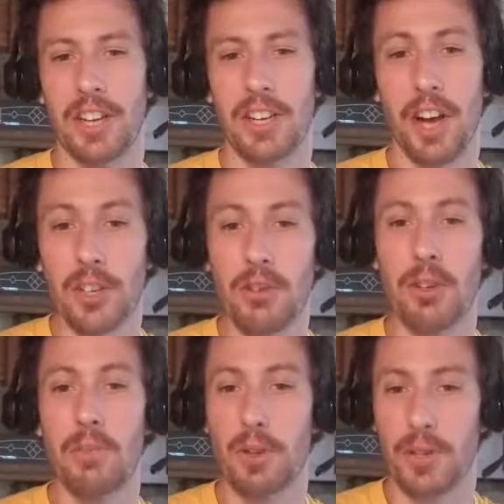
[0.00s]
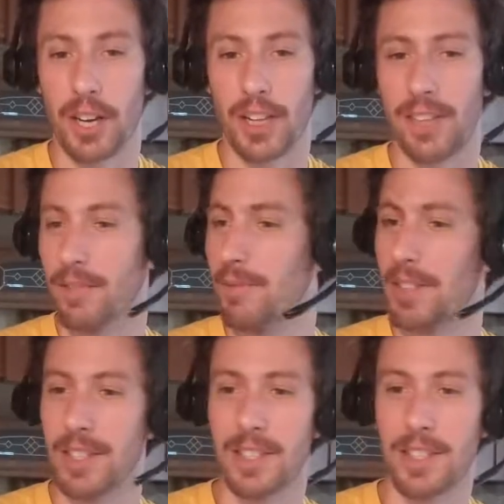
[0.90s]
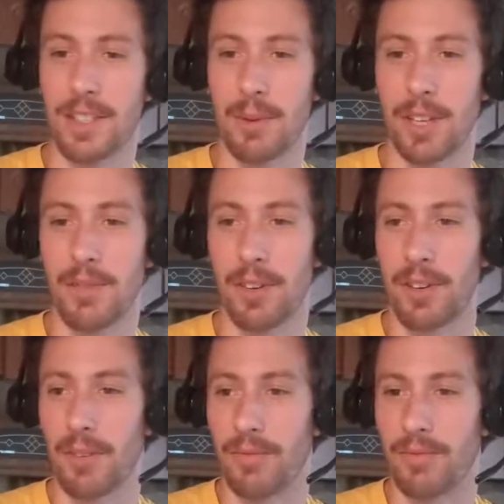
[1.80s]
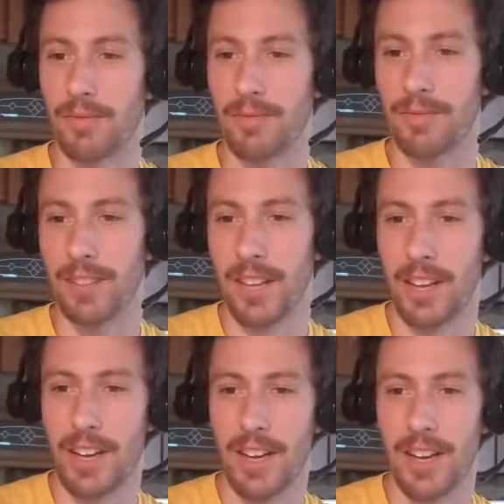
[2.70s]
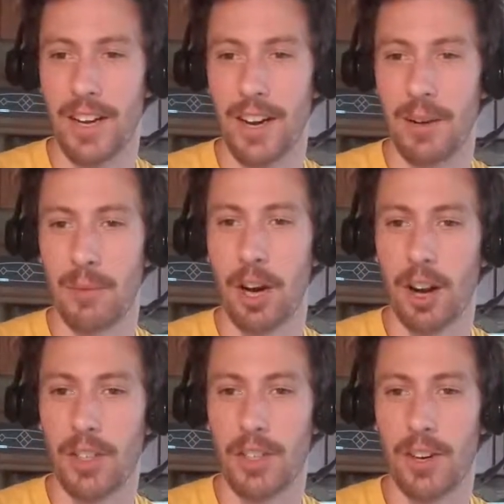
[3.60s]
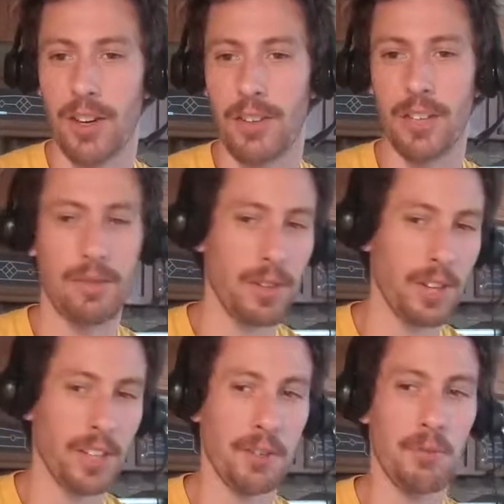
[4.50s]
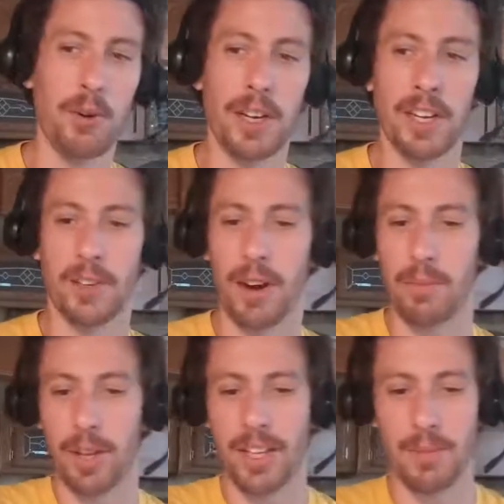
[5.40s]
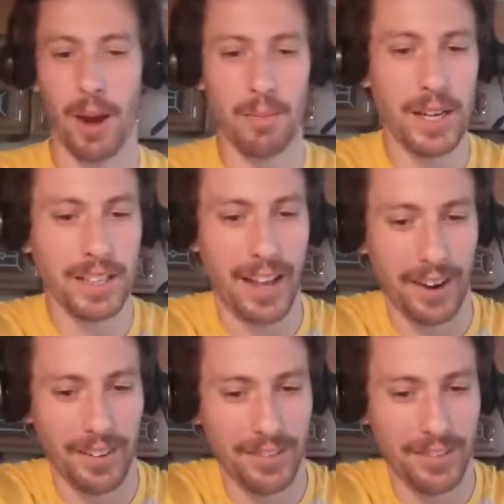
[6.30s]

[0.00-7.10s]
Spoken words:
country music. This is the place for you. Cons are that you feel like you're ruining a great place by being there.